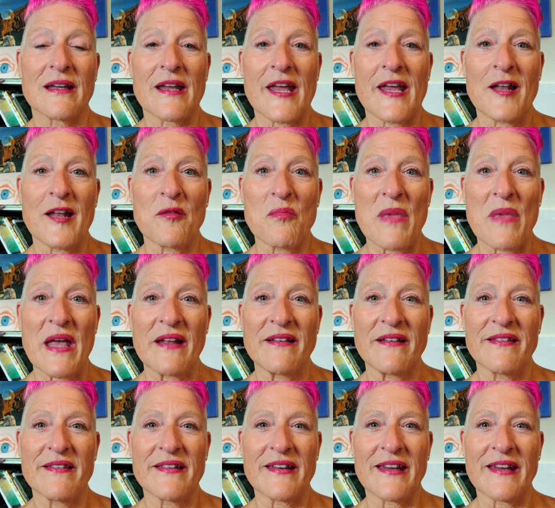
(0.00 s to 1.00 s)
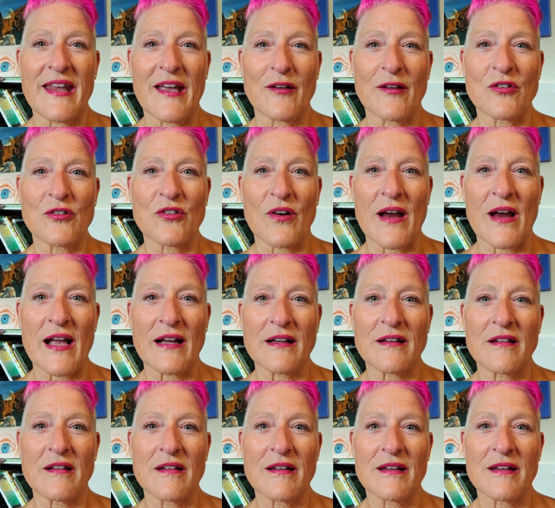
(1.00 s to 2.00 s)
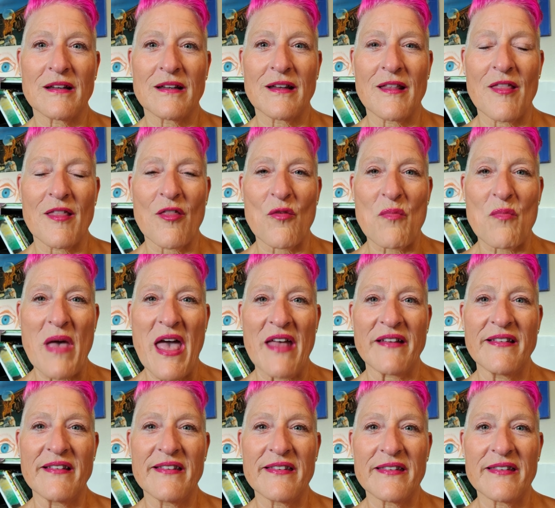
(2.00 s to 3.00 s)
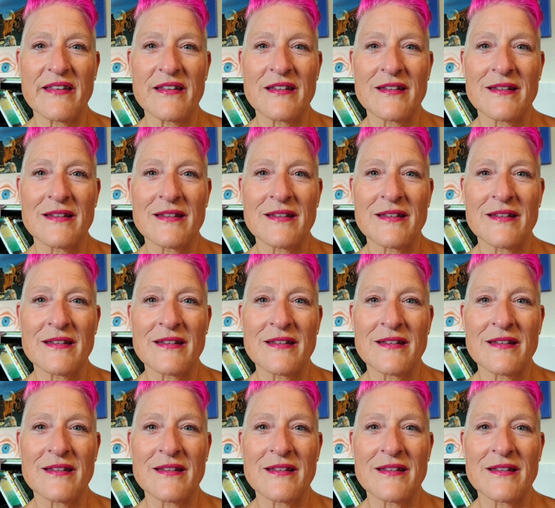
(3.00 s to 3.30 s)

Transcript: and meds to counteract the meds.